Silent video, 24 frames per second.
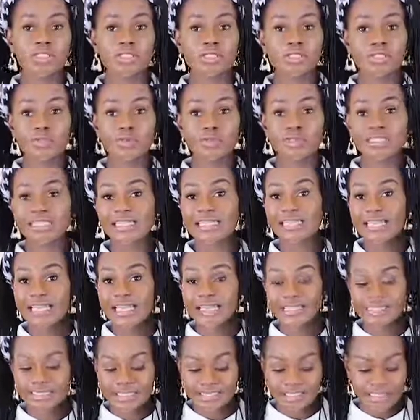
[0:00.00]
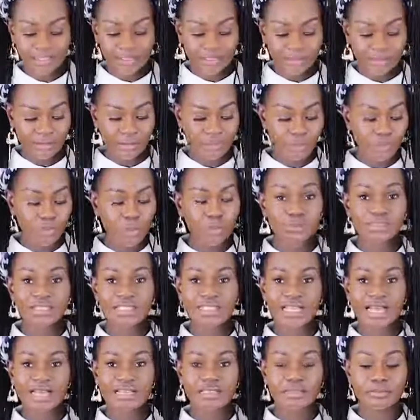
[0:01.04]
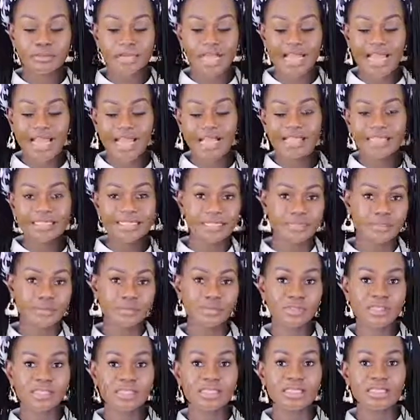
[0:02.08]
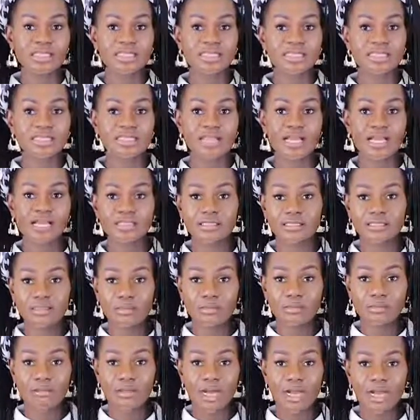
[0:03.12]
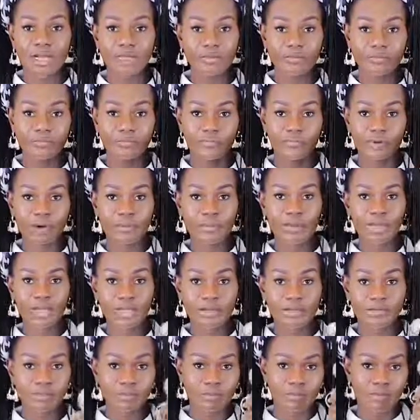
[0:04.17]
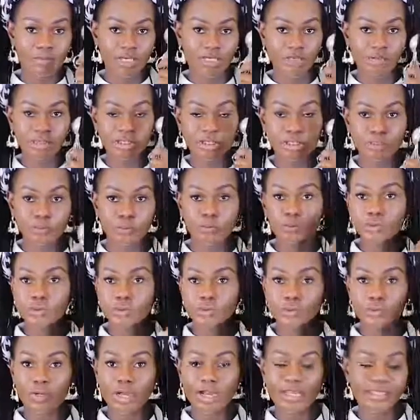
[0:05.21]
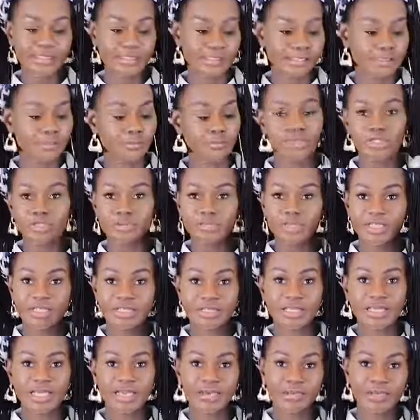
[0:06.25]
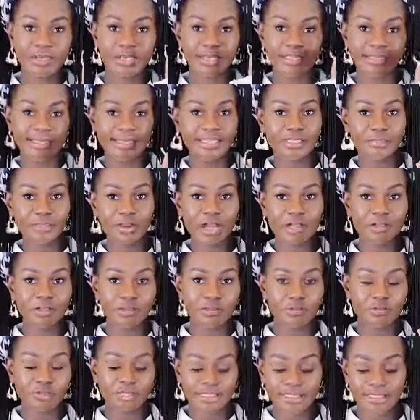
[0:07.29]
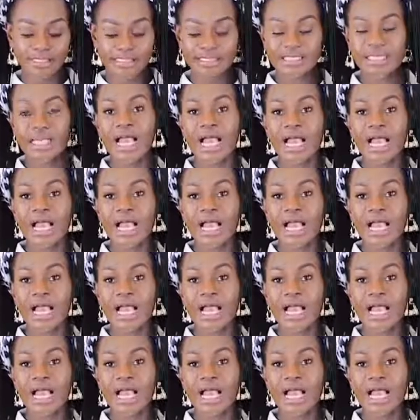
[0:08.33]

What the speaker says: So the lady who scanned my items scanned my £4 measuring spoon twice, which means I paid £8 for these